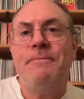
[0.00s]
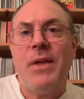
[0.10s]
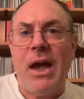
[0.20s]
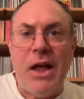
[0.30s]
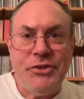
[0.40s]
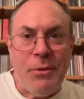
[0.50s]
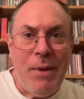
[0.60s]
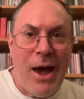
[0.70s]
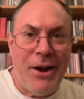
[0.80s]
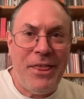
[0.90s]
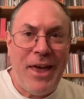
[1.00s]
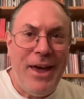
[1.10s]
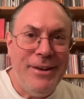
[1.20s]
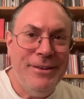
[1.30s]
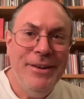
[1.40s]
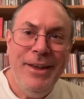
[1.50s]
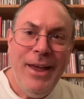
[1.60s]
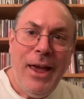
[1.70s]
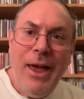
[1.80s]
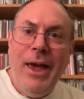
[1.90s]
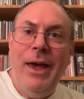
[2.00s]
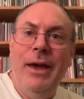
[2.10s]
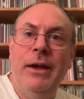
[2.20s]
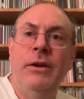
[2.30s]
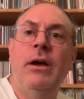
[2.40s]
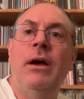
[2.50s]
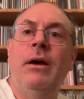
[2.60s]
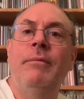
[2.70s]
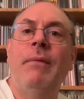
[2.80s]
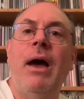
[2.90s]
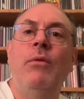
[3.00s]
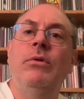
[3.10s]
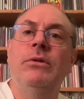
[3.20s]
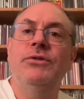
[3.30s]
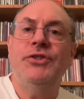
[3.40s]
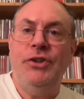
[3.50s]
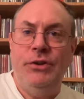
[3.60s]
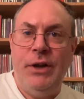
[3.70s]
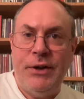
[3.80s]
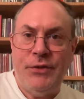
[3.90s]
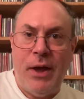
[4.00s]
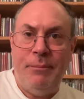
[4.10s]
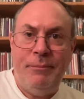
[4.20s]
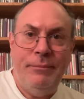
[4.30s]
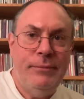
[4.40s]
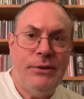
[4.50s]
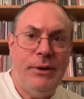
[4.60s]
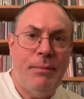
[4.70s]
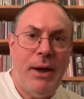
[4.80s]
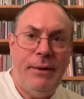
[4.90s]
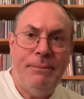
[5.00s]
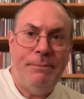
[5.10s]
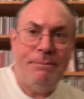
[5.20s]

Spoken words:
got something out of that. And I will see you next time. See you, bye.